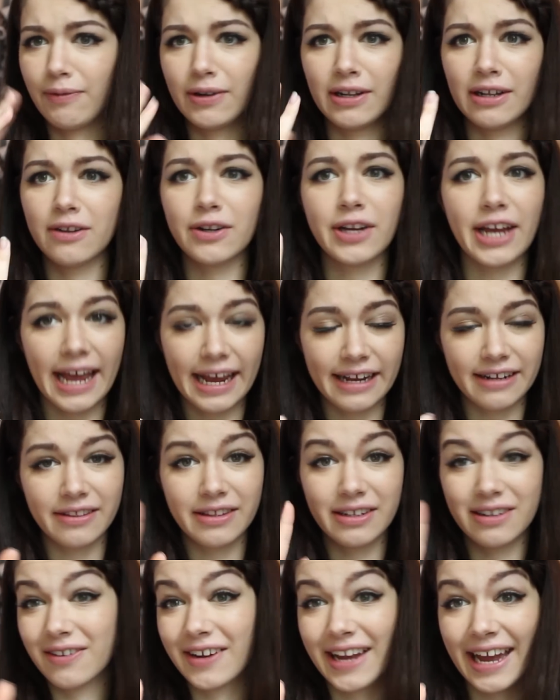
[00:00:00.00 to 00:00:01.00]

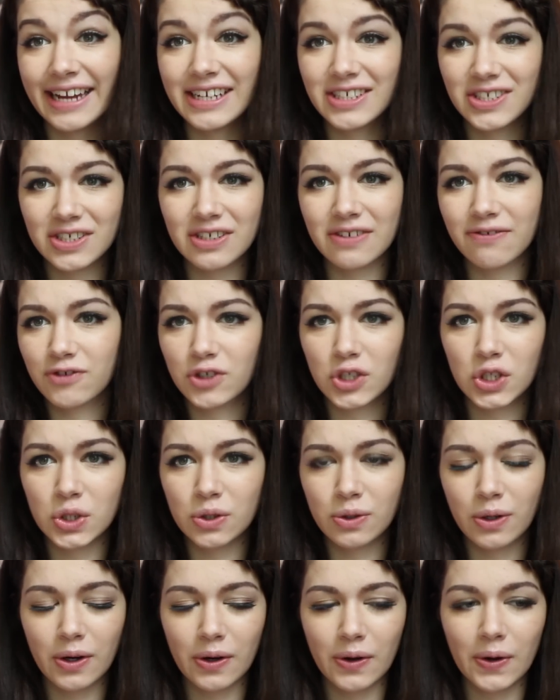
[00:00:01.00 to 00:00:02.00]
location of
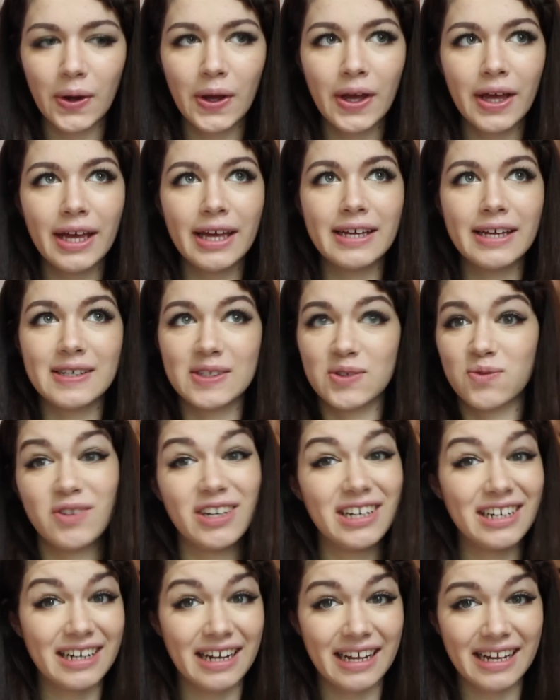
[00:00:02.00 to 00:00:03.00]
Chuo is
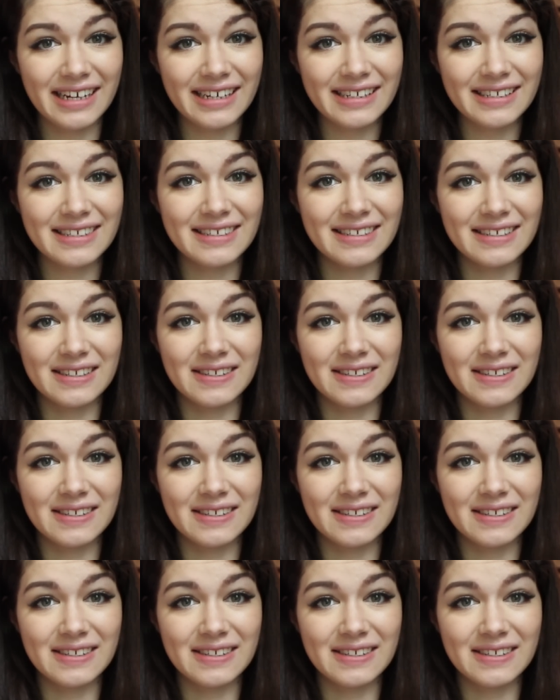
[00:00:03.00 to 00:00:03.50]
really nice.